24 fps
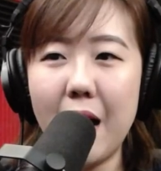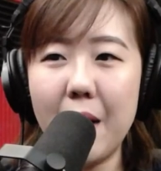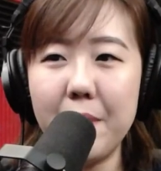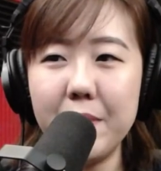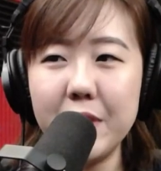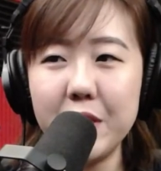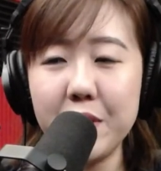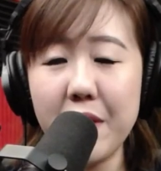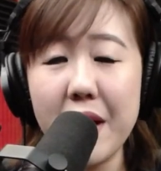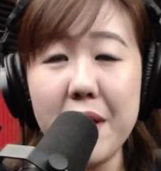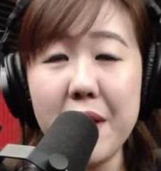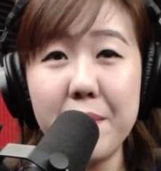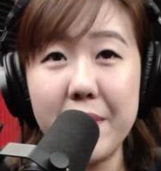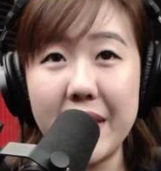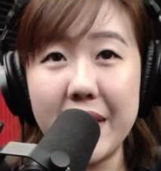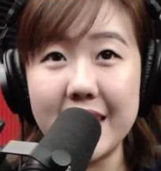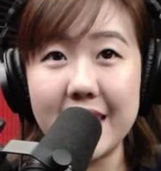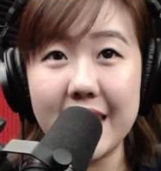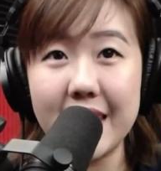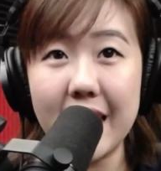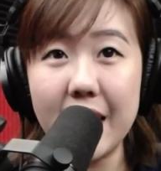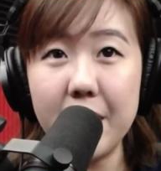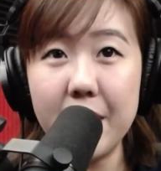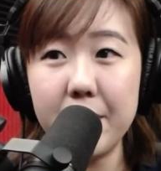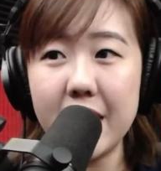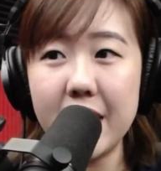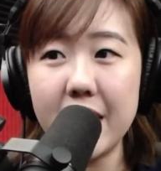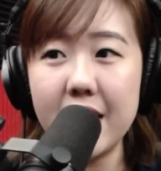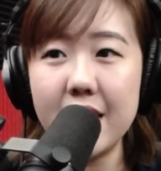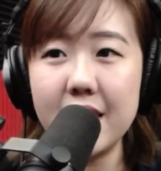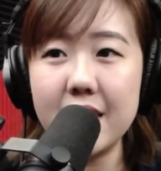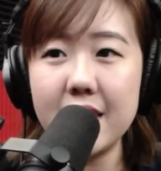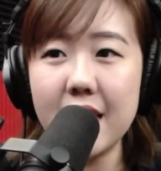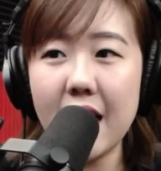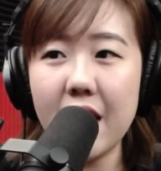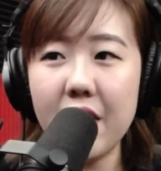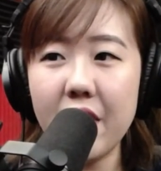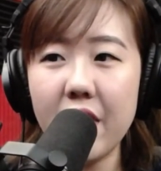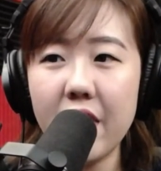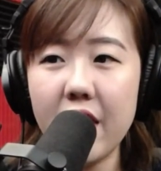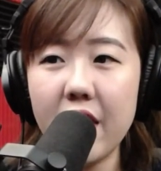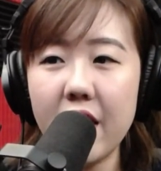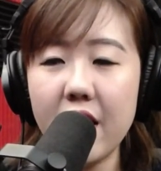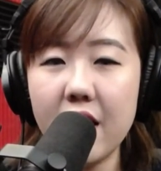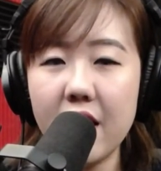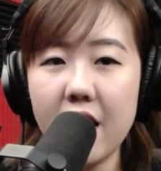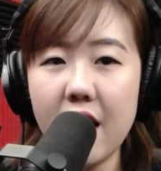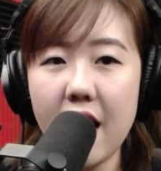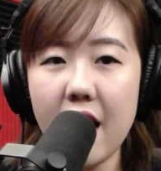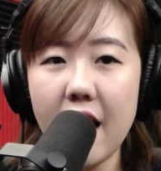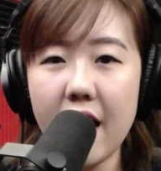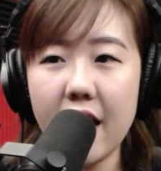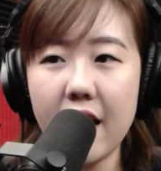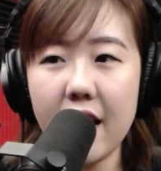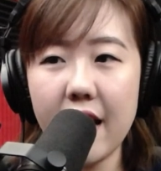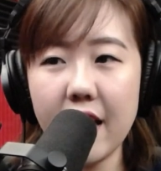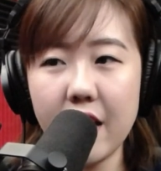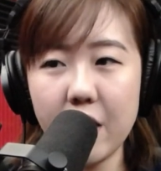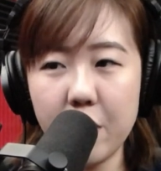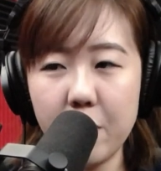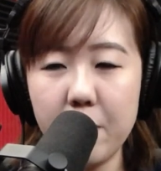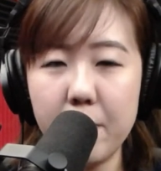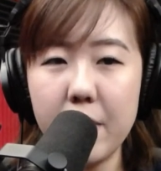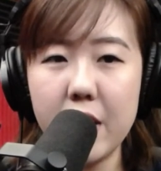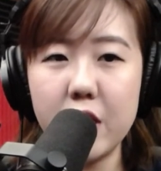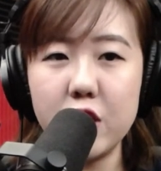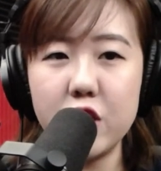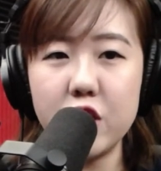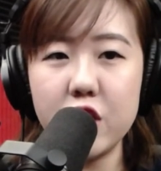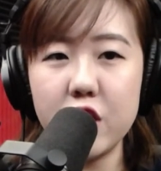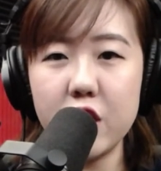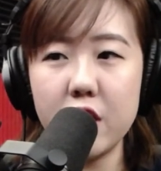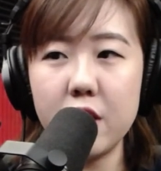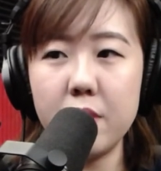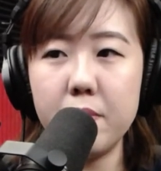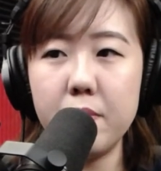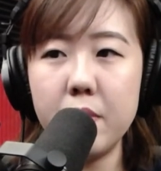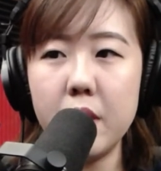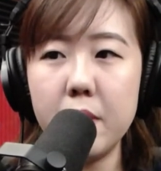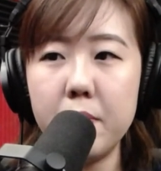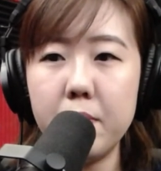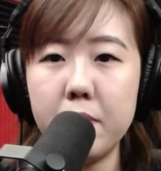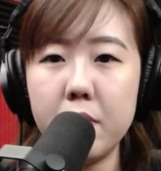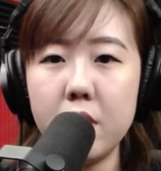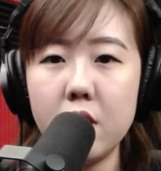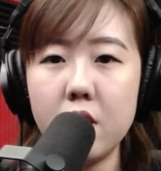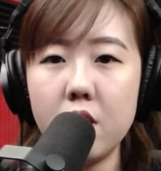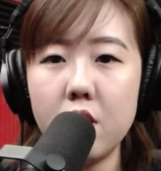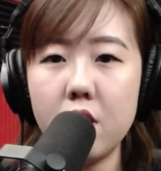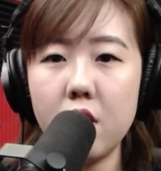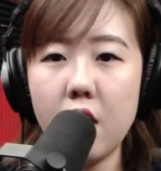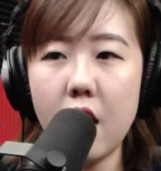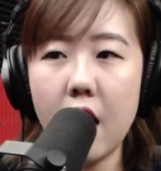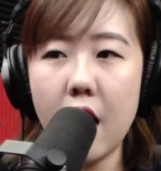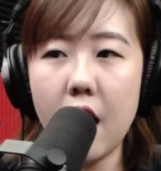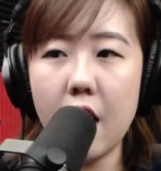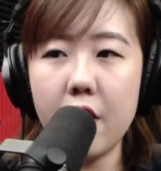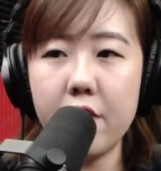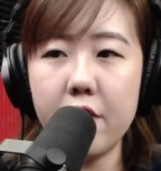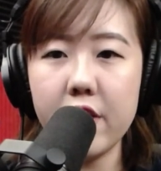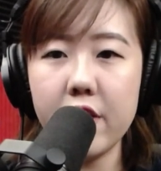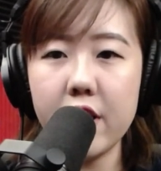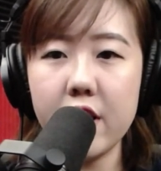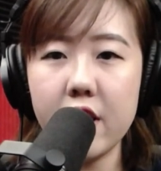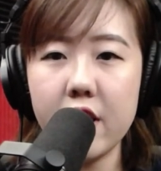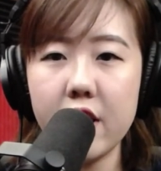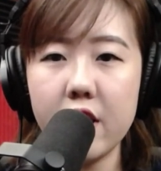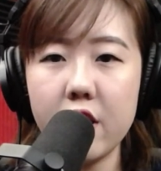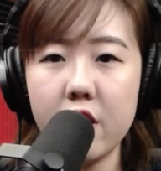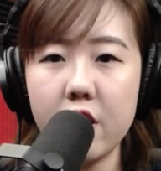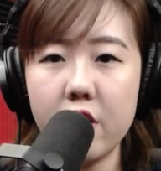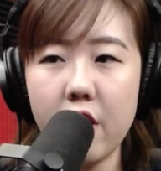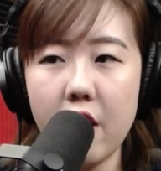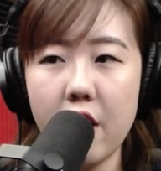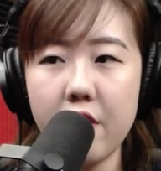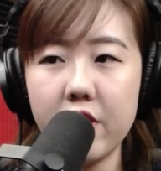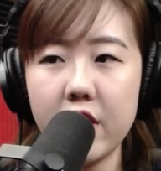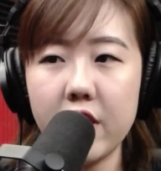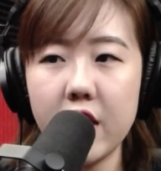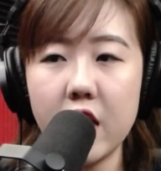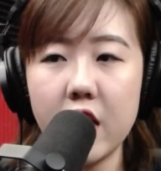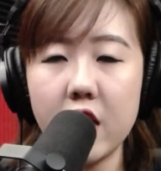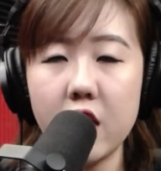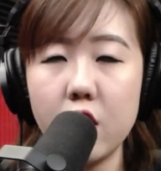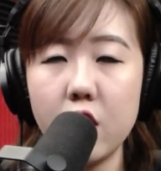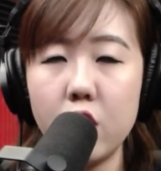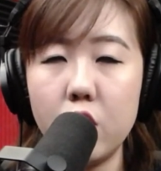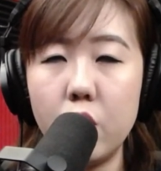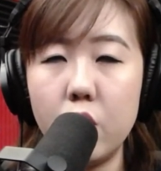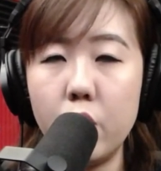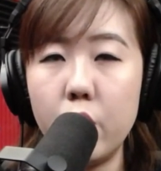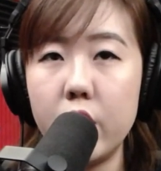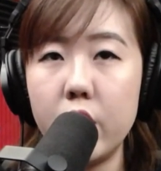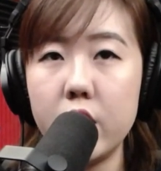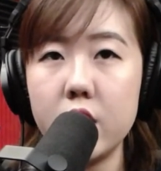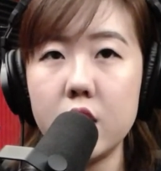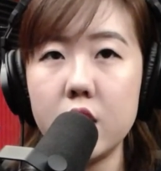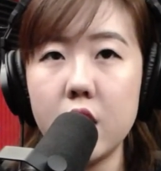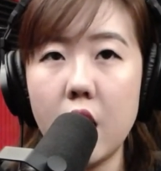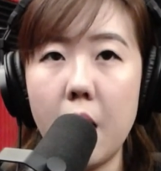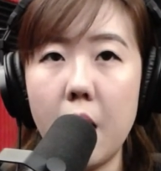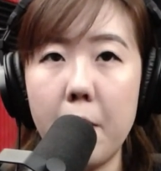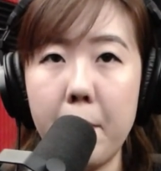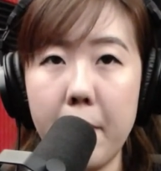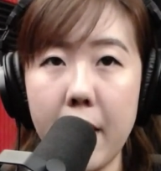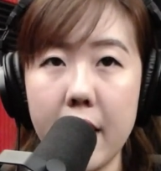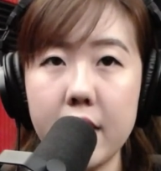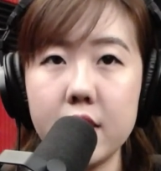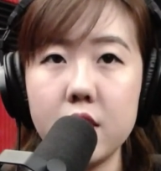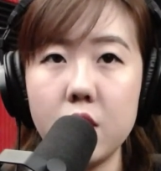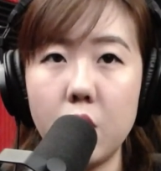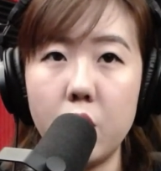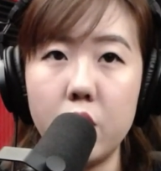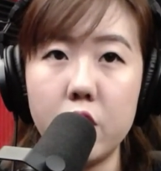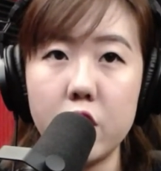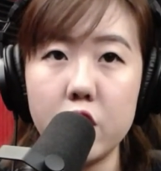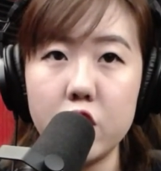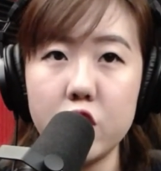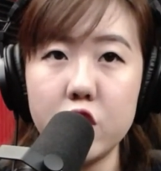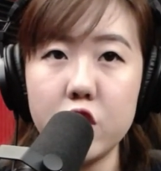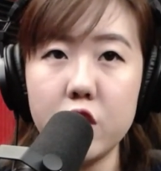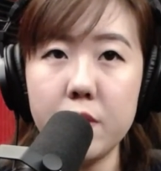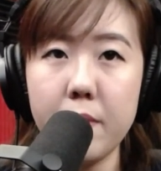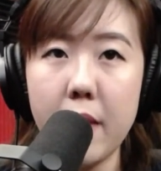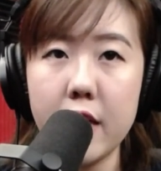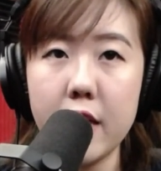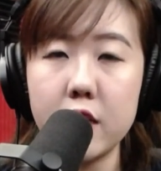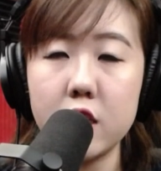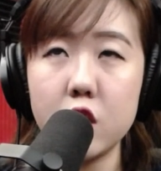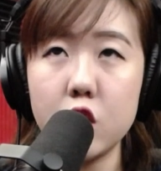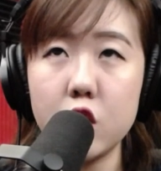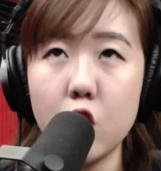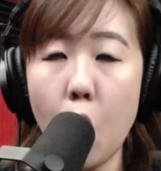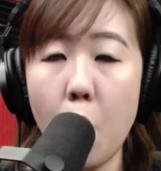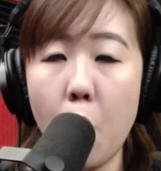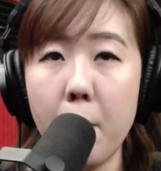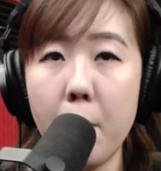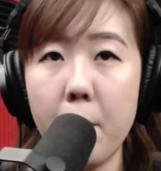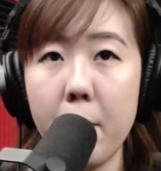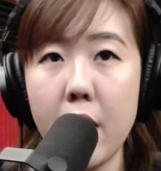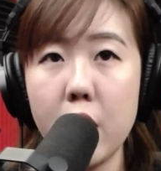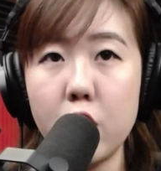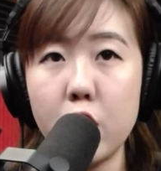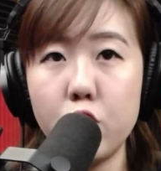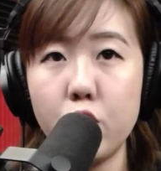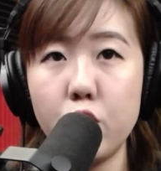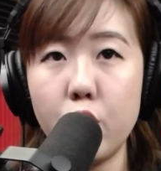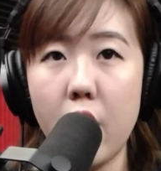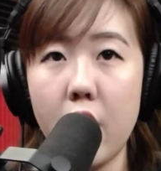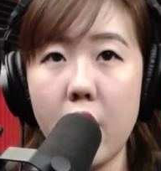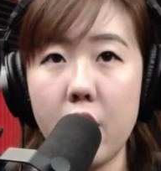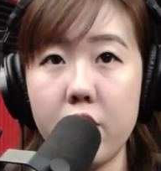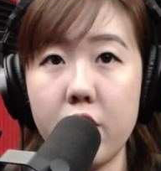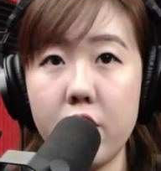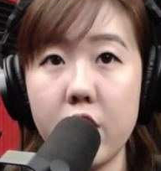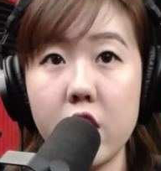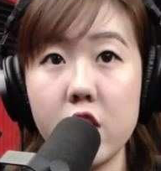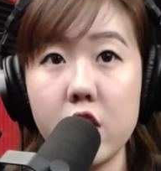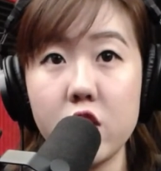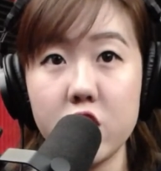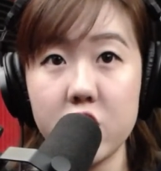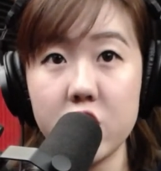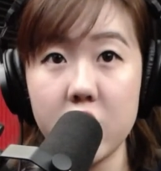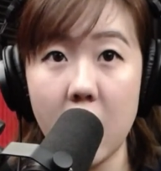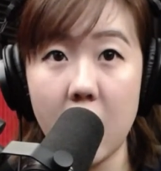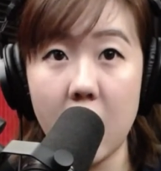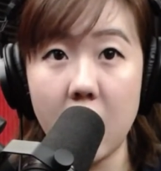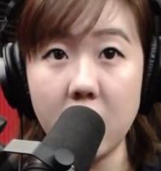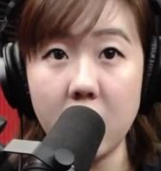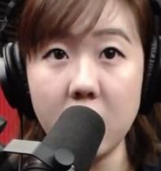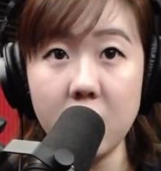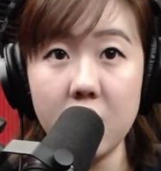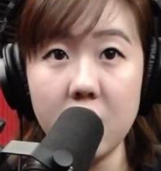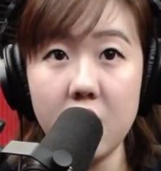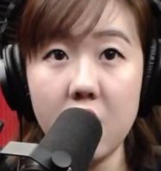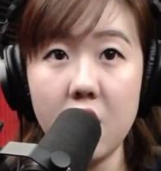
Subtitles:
it's quite amazing because I think like you mentioned, people are really gravitating towards pets ownership as compared to having a child.